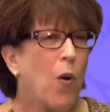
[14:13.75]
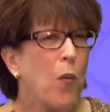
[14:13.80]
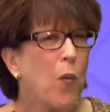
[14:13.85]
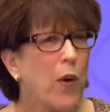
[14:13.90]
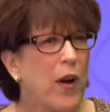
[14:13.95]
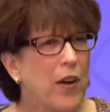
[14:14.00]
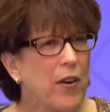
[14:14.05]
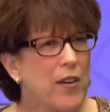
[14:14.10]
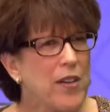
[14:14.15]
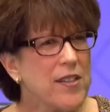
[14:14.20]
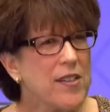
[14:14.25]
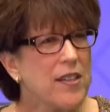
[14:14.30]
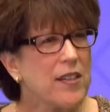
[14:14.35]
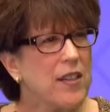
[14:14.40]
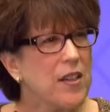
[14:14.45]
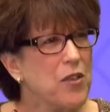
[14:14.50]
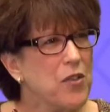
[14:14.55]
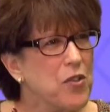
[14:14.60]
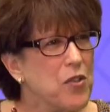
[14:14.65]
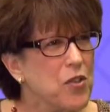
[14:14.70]
Where is it
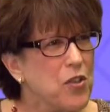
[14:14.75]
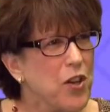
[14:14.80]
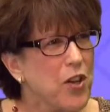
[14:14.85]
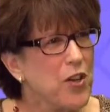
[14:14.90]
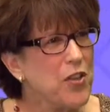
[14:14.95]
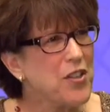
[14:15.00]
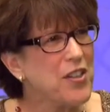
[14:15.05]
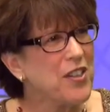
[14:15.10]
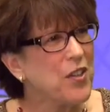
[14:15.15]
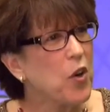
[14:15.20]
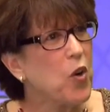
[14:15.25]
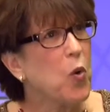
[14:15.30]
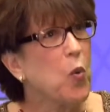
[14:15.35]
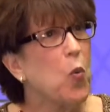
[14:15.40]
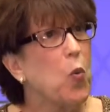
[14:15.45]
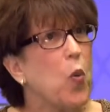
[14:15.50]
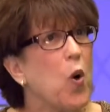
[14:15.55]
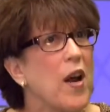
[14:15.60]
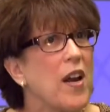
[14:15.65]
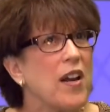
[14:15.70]
that you start to, or
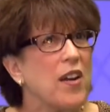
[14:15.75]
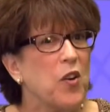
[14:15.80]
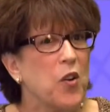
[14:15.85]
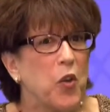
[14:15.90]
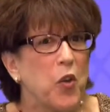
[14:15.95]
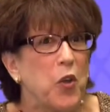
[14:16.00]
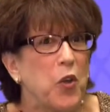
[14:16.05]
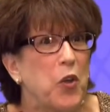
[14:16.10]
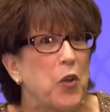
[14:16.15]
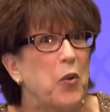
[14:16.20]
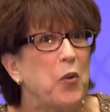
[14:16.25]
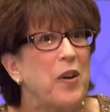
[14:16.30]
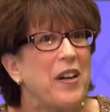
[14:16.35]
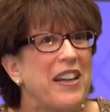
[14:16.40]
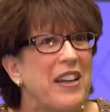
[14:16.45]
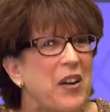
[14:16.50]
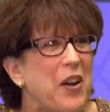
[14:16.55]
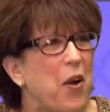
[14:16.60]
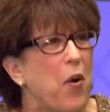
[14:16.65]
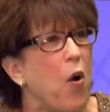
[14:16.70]
what, who,
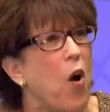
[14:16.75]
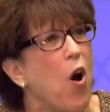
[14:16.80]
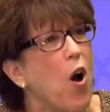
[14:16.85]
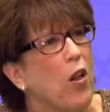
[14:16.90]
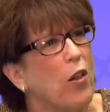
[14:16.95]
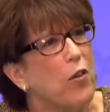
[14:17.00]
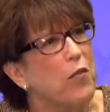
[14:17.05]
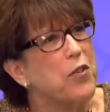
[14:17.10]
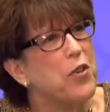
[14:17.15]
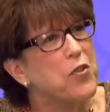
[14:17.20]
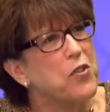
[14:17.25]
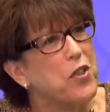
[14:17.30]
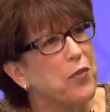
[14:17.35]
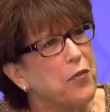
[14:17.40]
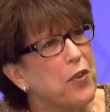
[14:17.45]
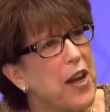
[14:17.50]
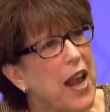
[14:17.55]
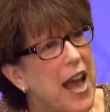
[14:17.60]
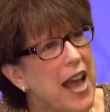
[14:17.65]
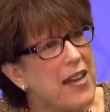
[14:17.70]
you know, all of those
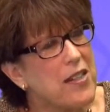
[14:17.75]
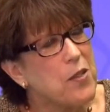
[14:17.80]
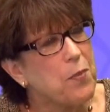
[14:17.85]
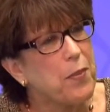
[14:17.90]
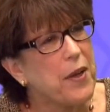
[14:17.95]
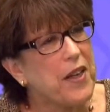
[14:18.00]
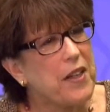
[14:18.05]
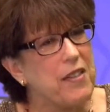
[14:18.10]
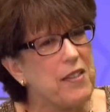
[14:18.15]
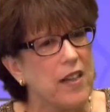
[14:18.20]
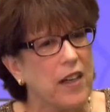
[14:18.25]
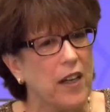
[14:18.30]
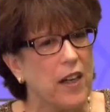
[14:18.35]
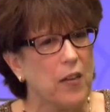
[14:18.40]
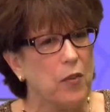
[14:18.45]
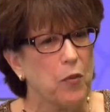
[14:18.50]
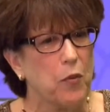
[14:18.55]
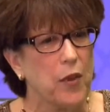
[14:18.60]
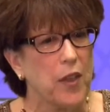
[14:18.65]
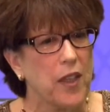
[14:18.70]
different aspects that
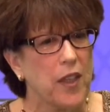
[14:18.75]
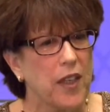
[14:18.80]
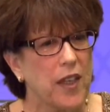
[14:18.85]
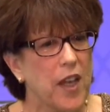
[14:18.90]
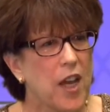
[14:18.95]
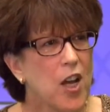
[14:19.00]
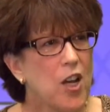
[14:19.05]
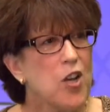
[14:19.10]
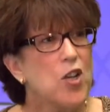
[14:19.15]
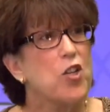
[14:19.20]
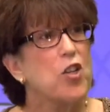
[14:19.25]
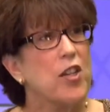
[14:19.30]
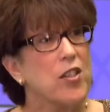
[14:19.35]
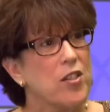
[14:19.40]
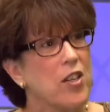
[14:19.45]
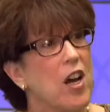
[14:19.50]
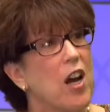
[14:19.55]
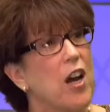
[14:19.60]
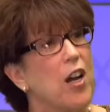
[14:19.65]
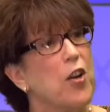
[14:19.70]
can really
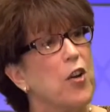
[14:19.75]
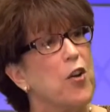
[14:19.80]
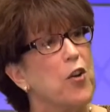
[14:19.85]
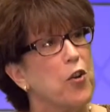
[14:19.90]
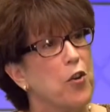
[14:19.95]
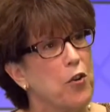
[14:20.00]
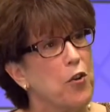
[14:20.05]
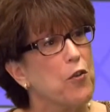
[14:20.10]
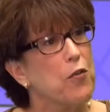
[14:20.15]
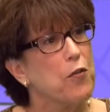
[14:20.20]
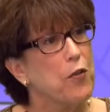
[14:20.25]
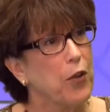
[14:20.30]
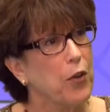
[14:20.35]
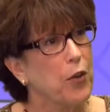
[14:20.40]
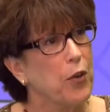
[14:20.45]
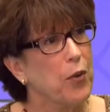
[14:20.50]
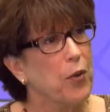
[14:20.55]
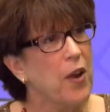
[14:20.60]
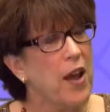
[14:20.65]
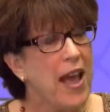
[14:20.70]
just unnerve
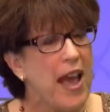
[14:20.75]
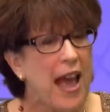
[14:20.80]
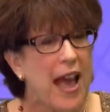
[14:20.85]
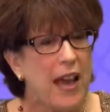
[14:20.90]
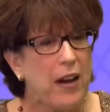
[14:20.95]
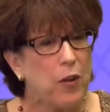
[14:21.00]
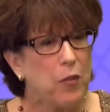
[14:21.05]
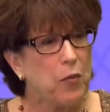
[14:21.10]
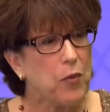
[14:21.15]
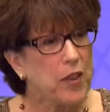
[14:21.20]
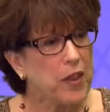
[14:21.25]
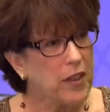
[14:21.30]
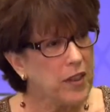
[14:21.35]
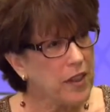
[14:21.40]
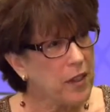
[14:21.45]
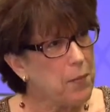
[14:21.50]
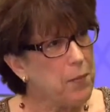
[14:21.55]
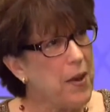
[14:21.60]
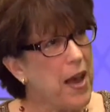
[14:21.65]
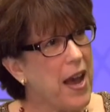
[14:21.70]
you? And it
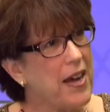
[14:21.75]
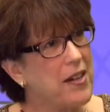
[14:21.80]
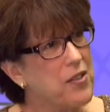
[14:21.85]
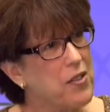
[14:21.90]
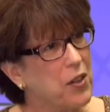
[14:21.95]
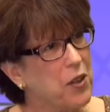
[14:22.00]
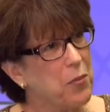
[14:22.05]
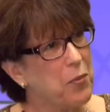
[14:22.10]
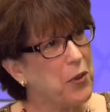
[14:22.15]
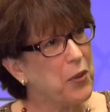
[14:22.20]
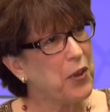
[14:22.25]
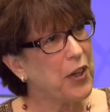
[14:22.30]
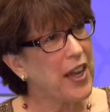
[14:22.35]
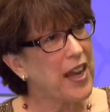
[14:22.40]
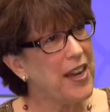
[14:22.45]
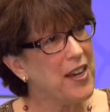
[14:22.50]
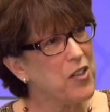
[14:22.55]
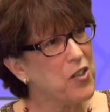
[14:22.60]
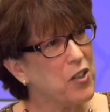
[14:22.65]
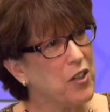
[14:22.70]
really impacts the
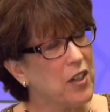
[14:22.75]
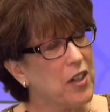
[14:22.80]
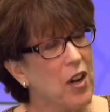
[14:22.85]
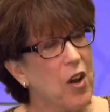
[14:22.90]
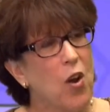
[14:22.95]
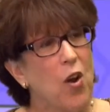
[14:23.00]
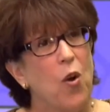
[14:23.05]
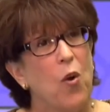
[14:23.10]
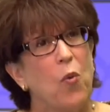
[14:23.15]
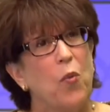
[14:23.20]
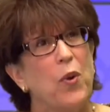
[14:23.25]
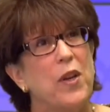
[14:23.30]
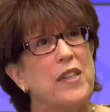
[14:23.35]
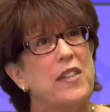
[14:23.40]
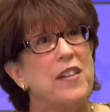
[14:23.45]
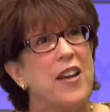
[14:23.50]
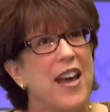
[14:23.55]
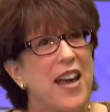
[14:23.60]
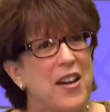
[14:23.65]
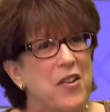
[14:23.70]
communication. We
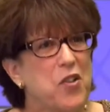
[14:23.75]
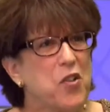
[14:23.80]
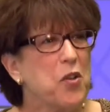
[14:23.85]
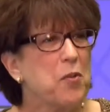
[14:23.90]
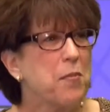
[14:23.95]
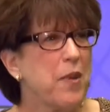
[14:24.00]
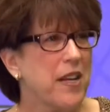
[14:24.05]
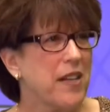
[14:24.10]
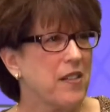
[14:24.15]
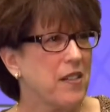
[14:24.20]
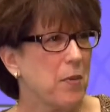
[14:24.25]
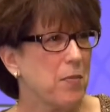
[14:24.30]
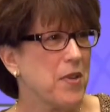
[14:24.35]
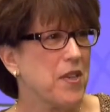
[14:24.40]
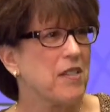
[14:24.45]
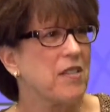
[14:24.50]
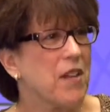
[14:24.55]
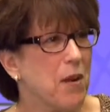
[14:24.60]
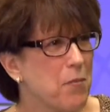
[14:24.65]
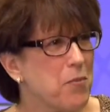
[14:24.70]
tend to make some
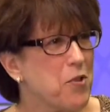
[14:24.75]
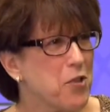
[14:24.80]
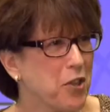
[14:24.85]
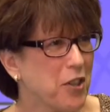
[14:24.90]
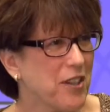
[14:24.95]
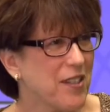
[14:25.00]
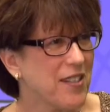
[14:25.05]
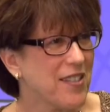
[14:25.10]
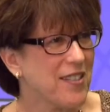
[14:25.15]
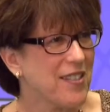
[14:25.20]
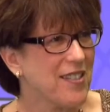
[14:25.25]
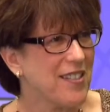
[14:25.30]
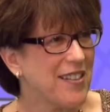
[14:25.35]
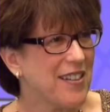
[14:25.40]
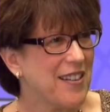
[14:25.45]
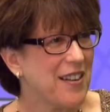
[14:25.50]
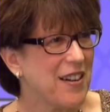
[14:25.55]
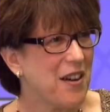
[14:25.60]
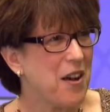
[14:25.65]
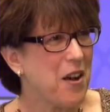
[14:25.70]
assumptions
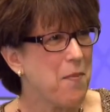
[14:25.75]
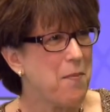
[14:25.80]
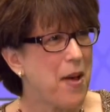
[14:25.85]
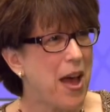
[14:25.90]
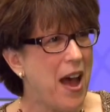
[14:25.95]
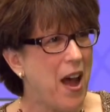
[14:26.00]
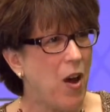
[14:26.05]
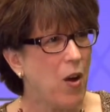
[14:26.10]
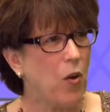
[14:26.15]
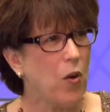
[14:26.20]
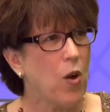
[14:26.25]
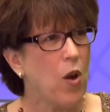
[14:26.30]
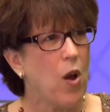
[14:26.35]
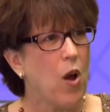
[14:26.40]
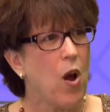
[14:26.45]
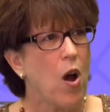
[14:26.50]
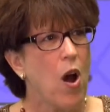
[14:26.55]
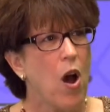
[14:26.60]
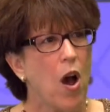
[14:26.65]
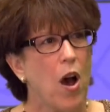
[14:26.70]
about
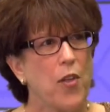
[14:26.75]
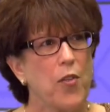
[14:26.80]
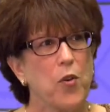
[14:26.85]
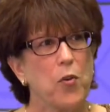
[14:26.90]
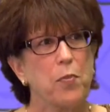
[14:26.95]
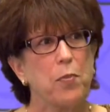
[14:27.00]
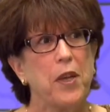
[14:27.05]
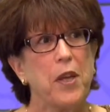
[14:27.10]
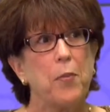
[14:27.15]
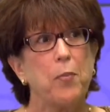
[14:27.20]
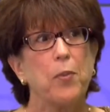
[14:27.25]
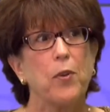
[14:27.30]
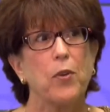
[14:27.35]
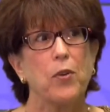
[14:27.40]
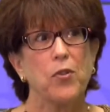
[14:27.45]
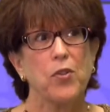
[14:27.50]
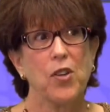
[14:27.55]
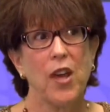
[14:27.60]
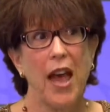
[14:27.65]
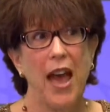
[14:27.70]
other
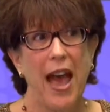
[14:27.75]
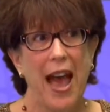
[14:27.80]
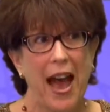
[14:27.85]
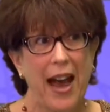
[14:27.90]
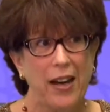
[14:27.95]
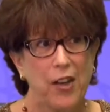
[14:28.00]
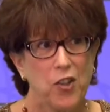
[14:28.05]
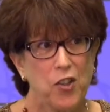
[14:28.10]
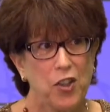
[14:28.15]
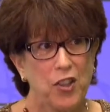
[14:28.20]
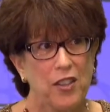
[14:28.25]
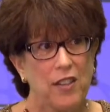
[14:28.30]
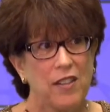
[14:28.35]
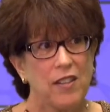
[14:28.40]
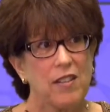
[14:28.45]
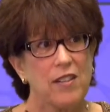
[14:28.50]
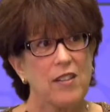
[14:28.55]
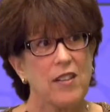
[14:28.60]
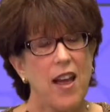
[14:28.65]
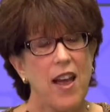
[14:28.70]
people's
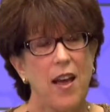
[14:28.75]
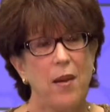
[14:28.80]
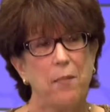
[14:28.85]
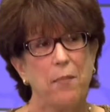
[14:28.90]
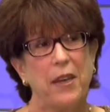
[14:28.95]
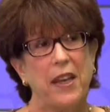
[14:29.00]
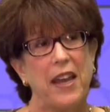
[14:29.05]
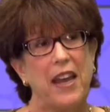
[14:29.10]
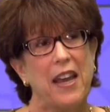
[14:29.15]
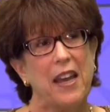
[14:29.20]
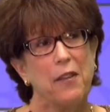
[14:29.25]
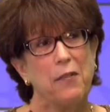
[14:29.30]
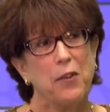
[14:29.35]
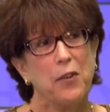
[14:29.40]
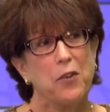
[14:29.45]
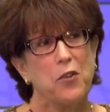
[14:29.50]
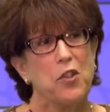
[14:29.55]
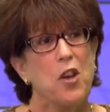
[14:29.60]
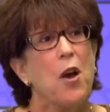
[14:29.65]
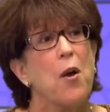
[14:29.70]
actions and
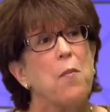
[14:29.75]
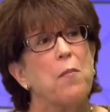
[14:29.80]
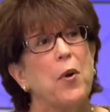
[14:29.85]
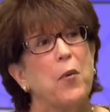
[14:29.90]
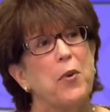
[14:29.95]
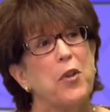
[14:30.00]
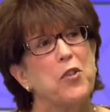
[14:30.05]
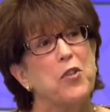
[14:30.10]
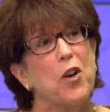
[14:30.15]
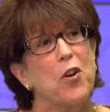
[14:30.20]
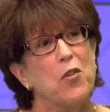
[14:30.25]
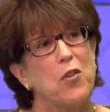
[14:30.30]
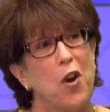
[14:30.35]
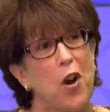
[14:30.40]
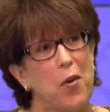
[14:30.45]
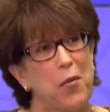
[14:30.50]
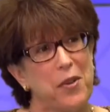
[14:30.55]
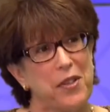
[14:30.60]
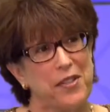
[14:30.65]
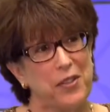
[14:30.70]
behaviors, but we don't
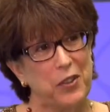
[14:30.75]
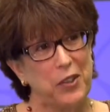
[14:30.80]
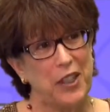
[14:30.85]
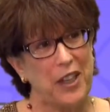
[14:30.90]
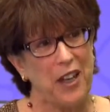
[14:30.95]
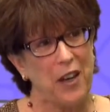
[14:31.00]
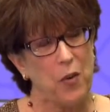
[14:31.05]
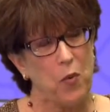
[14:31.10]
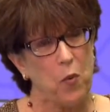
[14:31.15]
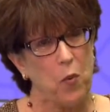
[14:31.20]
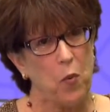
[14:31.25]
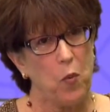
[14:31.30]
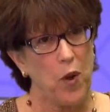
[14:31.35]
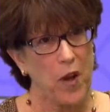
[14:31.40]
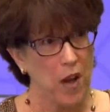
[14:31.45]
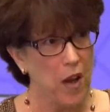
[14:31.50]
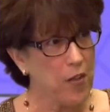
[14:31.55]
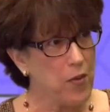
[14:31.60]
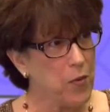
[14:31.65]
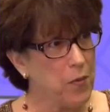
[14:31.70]
always look at
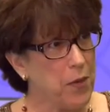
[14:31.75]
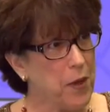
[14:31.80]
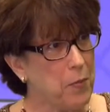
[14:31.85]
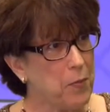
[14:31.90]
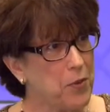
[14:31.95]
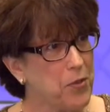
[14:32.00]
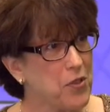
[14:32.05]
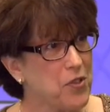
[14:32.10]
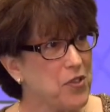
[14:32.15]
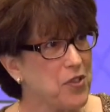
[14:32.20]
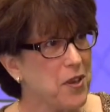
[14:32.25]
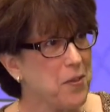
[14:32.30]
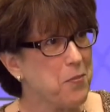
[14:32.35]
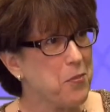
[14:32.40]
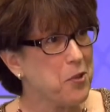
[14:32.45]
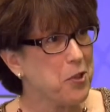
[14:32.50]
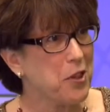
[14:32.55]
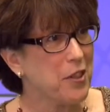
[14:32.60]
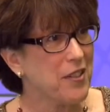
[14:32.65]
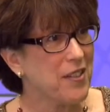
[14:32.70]
what other people's
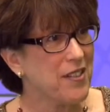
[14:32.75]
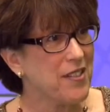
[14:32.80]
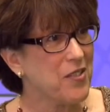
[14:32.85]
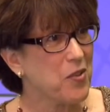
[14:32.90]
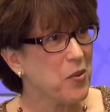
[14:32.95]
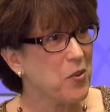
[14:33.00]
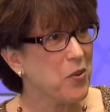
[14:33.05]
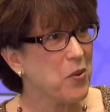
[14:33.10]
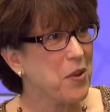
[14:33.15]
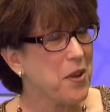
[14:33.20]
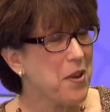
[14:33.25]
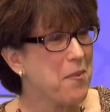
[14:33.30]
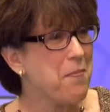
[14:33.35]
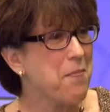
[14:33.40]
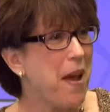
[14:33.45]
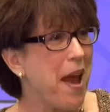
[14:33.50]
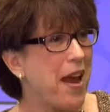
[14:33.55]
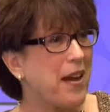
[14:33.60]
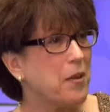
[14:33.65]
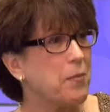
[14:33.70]
assumptions or
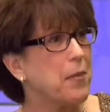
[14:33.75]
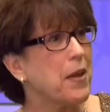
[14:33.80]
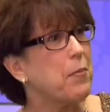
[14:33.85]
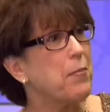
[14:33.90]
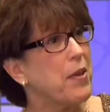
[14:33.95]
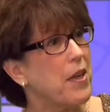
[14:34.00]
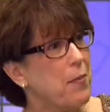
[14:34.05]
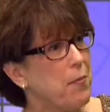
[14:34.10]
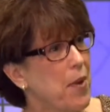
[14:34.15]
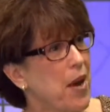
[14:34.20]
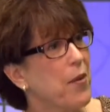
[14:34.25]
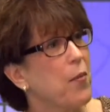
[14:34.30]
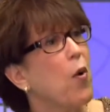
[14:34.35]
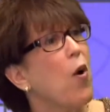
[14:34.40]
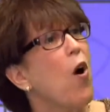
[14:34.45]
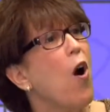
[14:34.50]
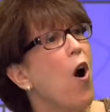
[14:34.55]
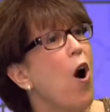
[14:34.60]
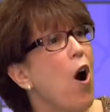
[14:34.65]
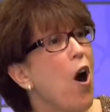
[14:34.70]
impact may be by
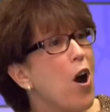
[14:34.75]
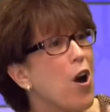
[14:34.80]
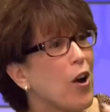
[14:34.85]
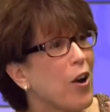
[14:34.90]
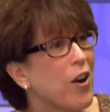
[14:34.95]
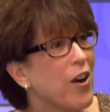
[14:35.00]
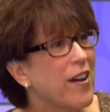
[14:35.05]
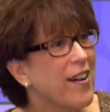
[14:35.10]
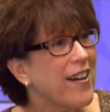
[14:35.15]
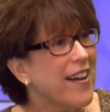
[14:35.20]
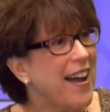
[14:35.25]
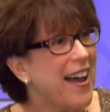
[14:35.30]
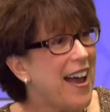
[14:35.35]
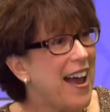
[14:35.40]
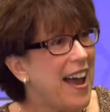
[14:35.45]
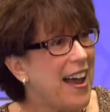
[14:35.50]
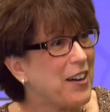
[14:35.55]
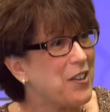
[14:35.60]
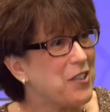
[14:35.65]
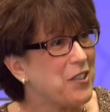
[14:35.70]
our
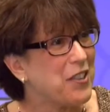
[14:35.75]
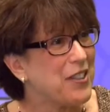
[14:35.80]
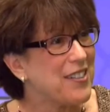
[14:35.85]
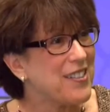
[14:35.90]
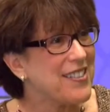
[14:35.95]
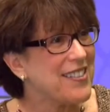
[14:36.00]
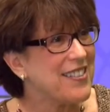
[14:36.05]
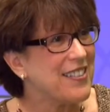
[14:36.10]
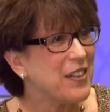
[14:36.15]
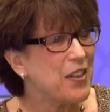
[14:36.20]
actions.